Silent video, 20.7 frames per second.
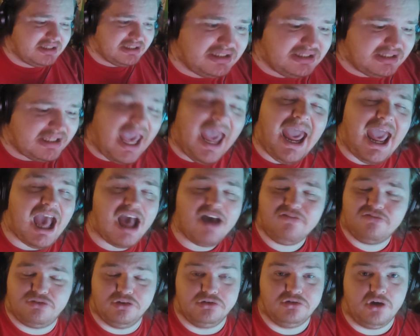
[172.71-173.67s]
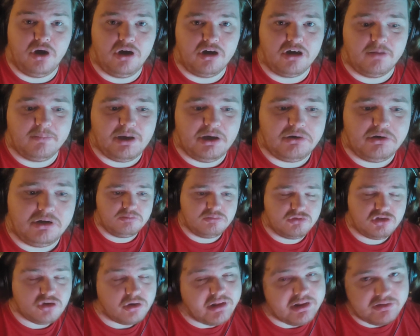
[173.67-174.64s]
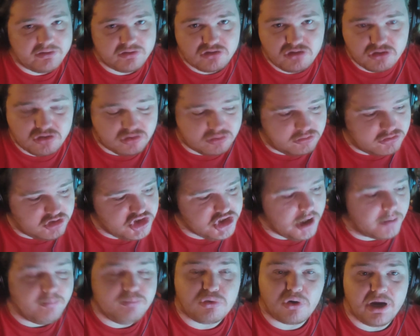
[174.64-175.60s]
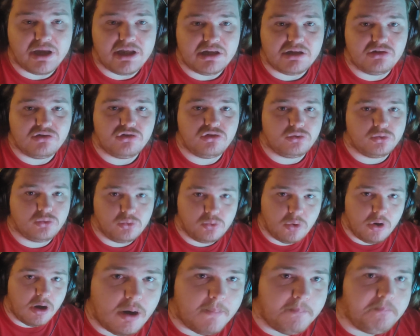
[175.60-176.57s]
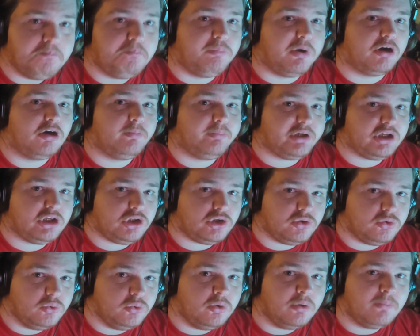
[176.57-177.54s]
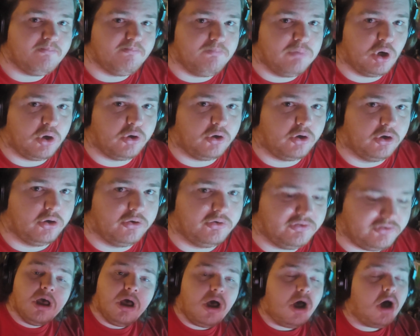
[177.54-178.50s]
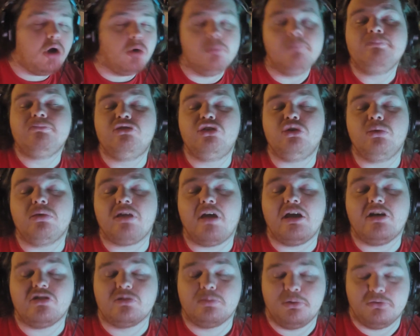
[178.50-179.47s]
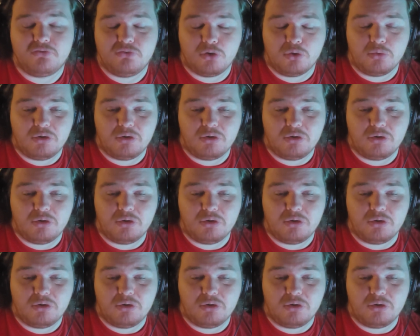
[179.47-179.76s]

have to talk about it. So let's just jump right into barbecue burgers. Oh, two things before we